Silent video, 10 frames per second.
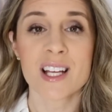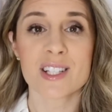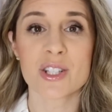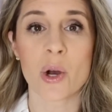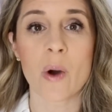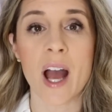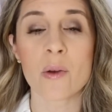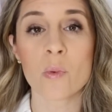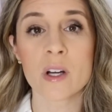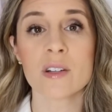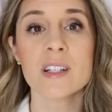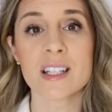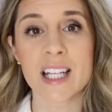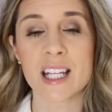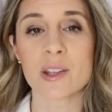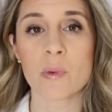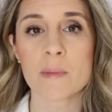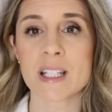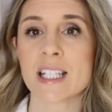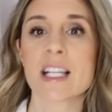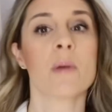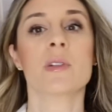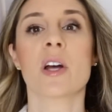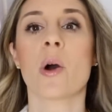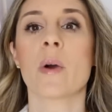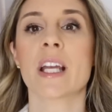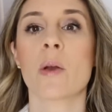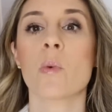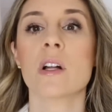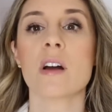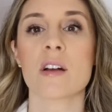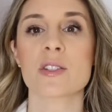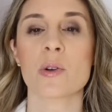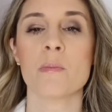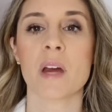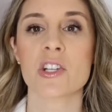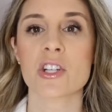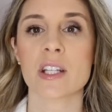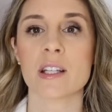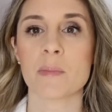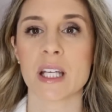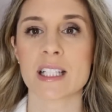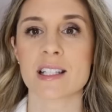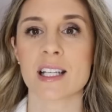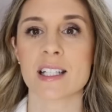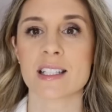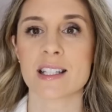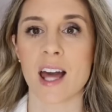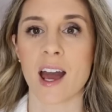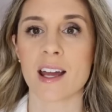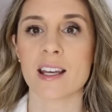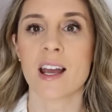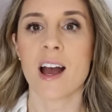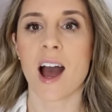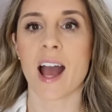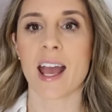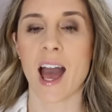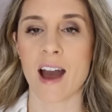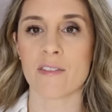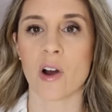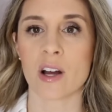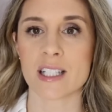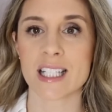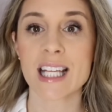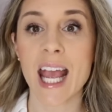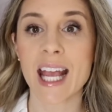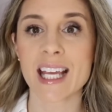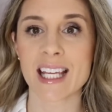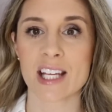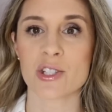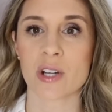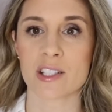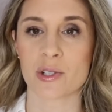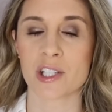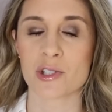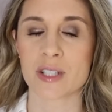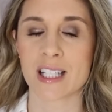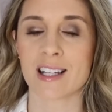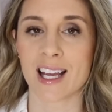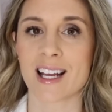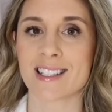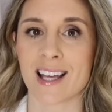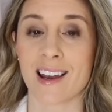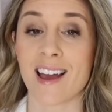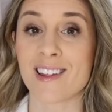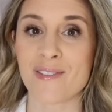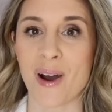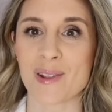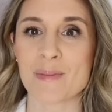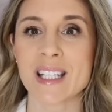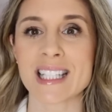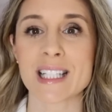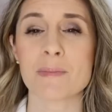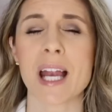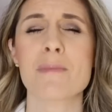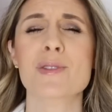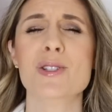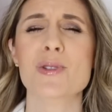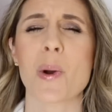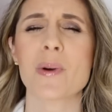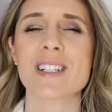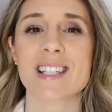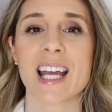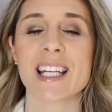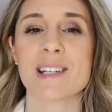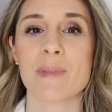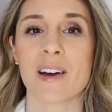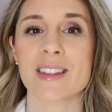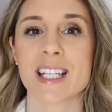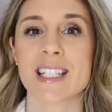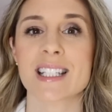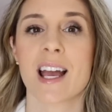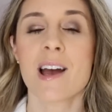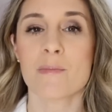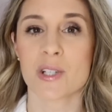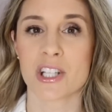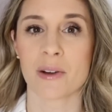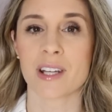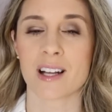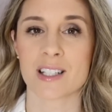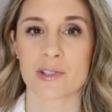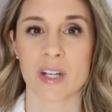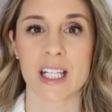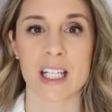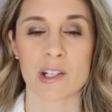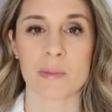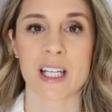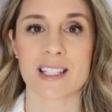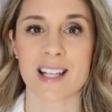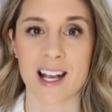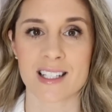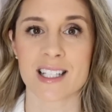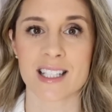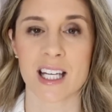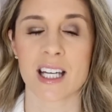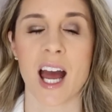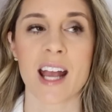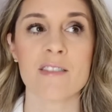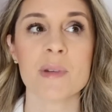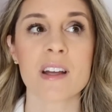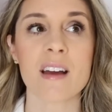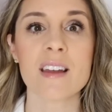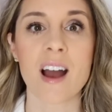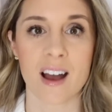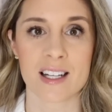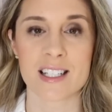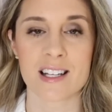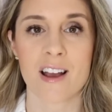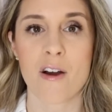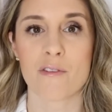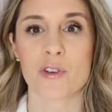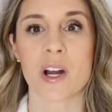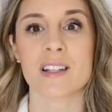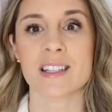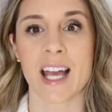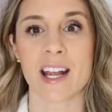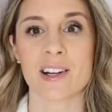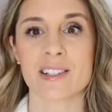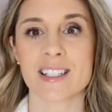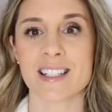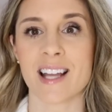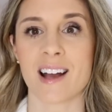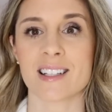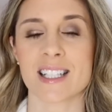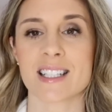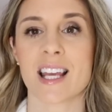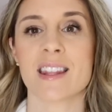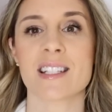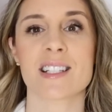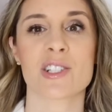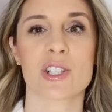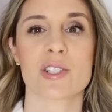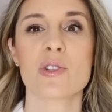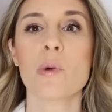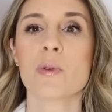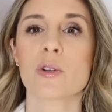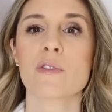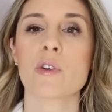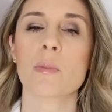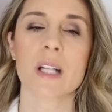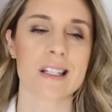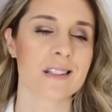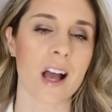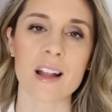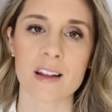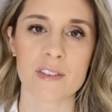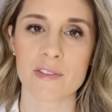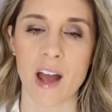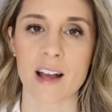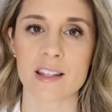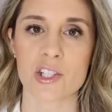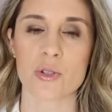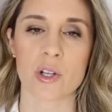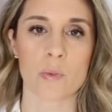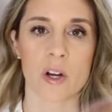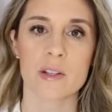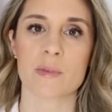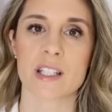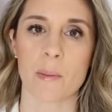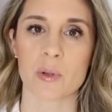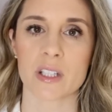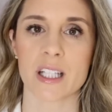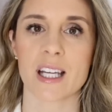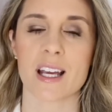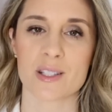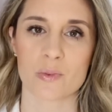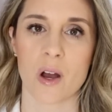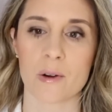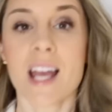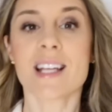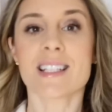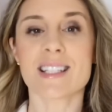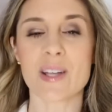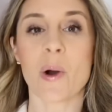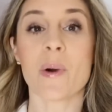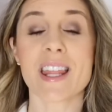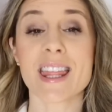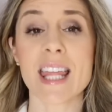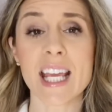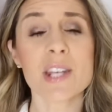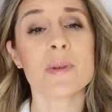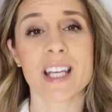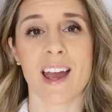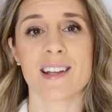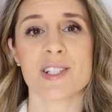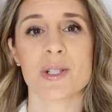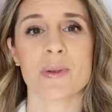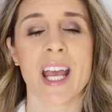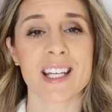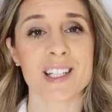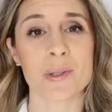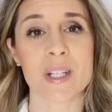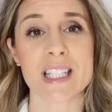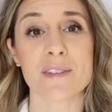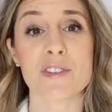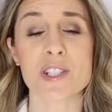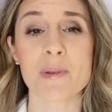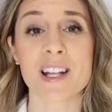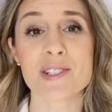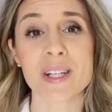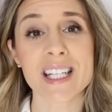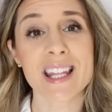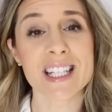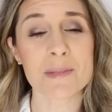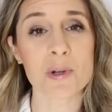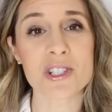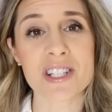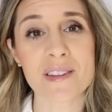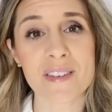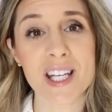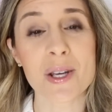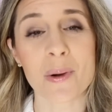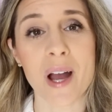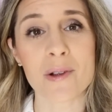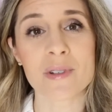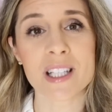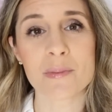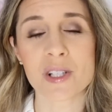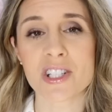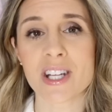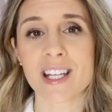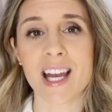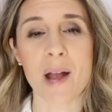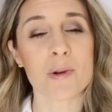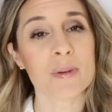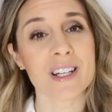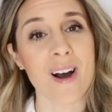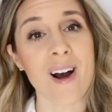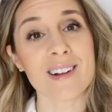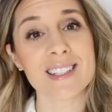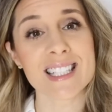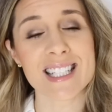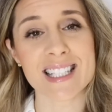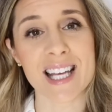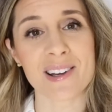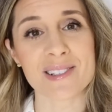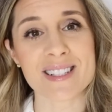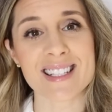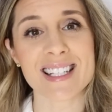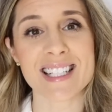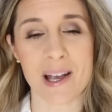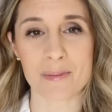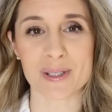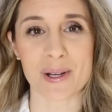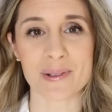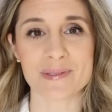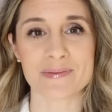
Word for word: So I will link the website down below, and I will also mention the pieces that I have on today in case you guys are interested. Like I said, I love all the pieces, but I'm so excited about this Michelle necklace right here because, as I stated, I have been on the hunt for a layered necklace, and this is just so beautiful. Plus, I love the fact that you can wear them separately as well. So thank you again to Ana Luisa for sponsoring this portion of the video. I really appreciate it. I will put all details down below.